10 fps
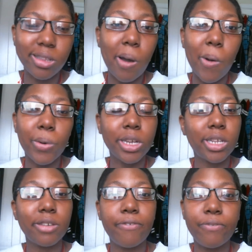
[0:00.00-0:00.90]
No, it's
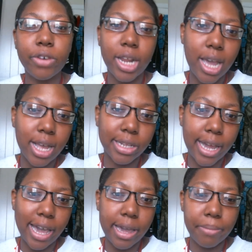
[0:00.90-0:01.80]
just a fun ass
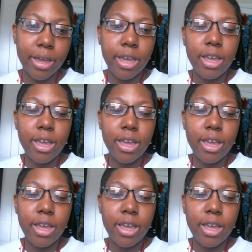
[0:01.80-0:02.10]
game.